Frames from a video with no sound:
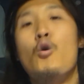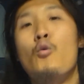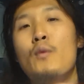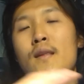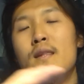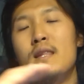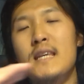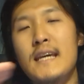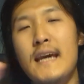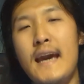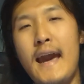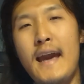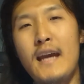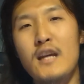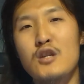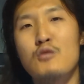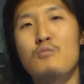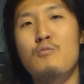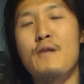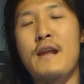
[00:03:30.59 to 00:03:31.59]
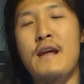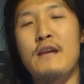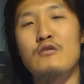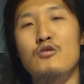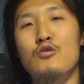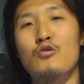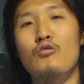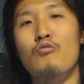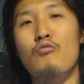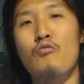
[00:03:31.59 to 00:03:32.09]
with the
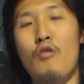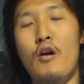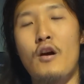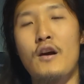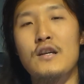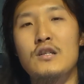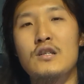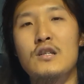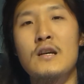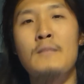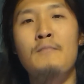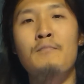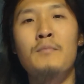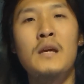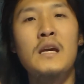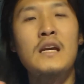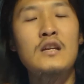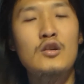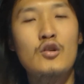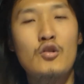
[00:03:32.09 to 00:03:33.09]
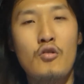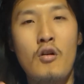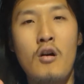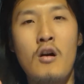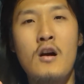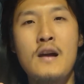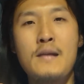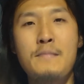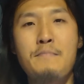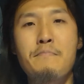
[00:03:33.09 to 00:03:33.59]
exponential rise in
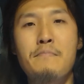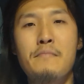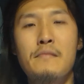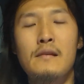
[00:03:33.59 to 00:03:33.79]
crime.